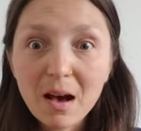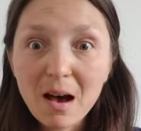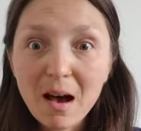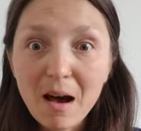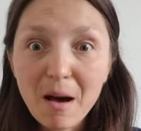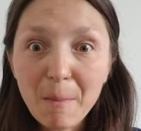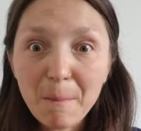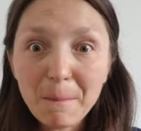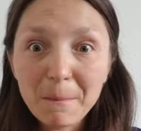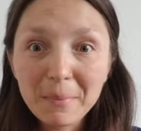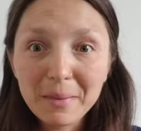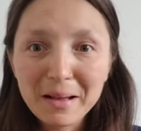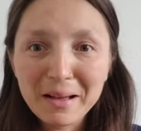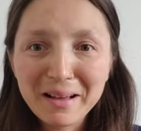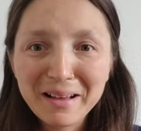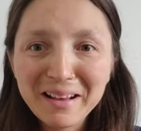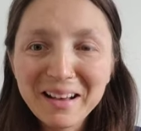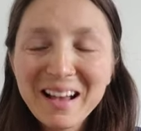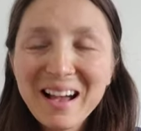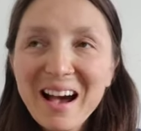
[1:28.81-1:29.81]

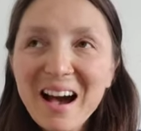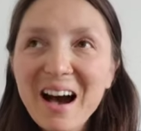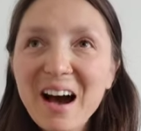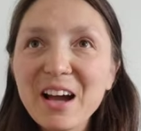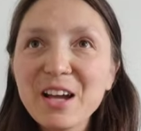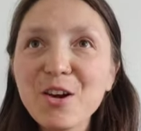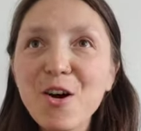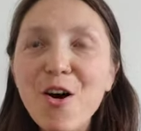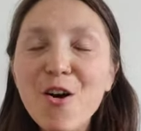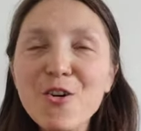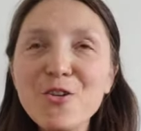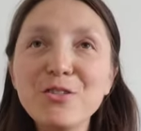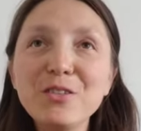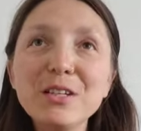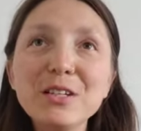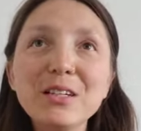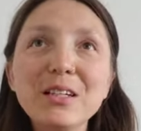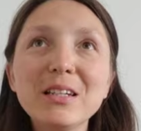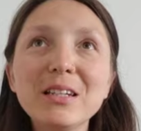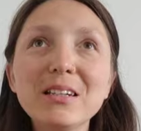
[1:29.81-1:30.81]
I
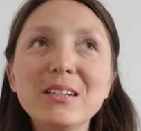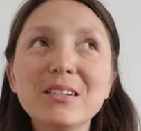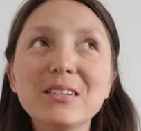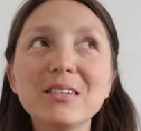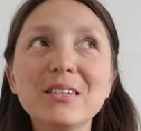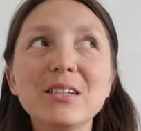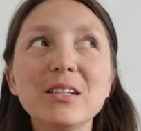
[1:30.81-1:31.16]
only